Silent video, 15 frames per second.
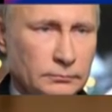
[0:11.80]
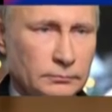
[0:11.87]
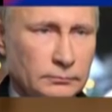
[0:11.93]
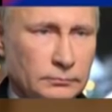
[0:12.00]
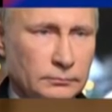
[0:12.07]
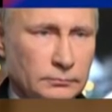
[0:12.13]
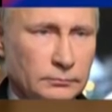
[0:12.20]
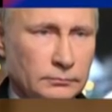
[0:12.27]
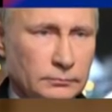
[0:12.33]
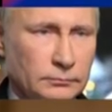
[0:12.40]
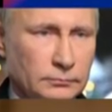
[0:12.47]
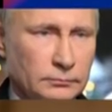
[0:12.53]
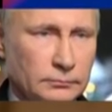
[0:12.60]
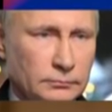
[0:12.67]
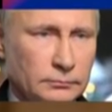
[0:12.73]

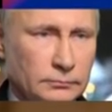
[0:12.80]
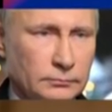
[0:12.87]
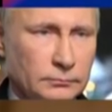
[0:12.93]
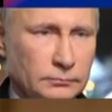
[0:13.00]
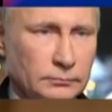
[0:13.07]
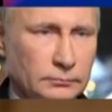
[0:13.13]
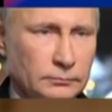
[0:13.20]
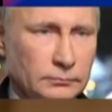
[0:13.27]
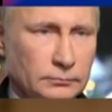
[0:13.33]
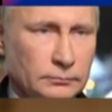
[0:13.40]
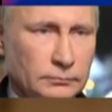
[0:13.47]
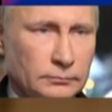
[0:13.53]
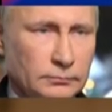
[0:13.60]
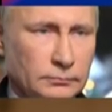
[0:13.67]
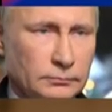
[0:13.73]

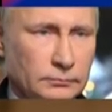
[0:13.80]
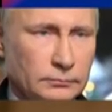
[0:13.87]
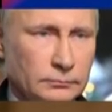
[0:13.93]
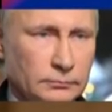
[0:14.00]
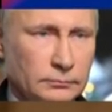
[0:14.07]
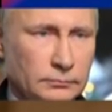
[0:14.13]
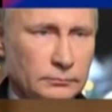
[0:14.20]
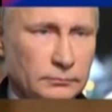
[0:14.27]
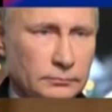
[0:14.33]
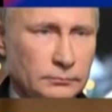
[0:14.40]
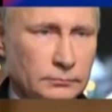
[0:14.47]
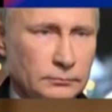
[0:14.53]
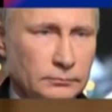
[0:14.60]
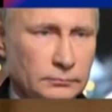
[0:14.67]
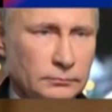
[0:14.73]

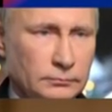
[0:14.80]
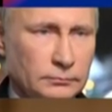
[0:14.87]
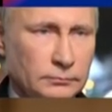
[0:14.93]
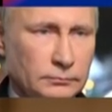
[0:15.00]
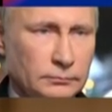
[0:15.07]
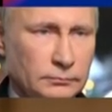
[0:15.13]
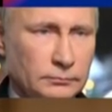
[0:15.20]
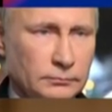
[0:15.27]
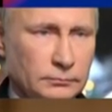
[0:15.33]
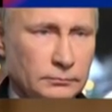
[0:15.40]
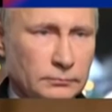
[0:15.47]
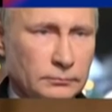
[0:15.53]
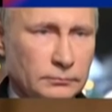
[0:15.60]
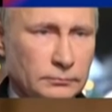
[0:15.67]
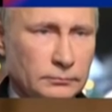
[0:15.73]

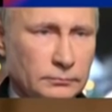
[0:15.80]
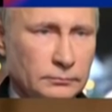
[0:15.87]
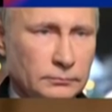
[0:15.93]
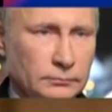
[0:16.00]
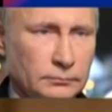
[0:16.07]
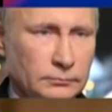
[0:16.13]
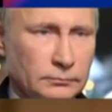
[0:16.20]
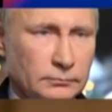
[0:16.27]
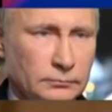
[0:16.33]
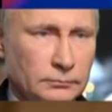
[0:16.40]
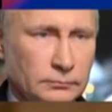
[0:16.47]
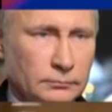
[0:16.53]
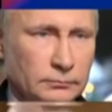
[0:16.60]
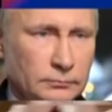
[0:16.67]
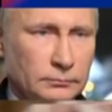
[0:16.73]

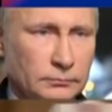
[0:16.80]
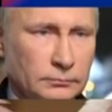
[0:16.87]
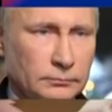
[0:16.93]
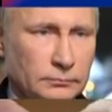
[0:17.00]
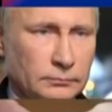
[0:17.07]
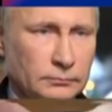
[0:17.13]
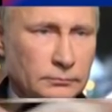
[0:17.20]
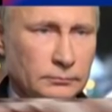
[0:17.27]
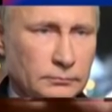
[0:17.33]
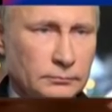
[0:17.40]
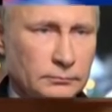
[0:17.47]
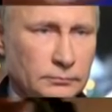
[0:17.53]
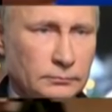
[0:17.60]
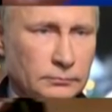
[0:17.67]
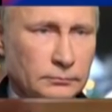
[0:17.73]

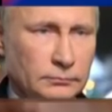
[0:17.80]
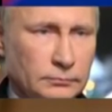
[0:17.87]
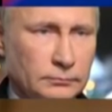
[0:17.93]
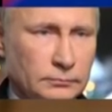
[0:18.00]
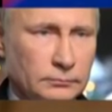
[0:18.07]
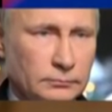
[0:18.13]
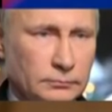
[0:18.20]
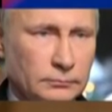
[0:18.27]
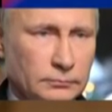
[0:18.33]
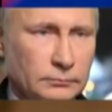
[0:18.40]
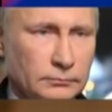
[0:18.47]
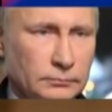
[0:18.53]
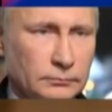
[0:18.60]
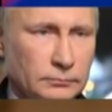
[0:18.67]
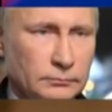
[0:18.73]

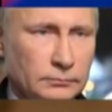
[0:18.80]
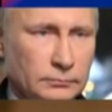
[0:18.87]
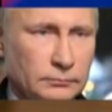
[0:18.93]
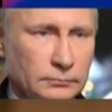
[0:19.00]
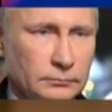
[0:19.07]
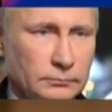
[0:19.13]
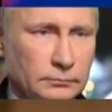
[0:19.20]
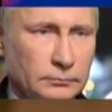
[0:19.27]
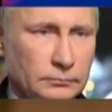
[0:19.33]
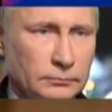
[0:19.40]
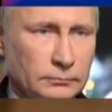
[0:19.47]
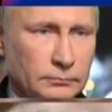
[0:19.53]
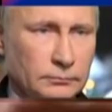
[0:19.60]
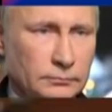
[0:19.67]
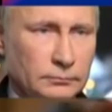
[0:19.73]
(not speaking)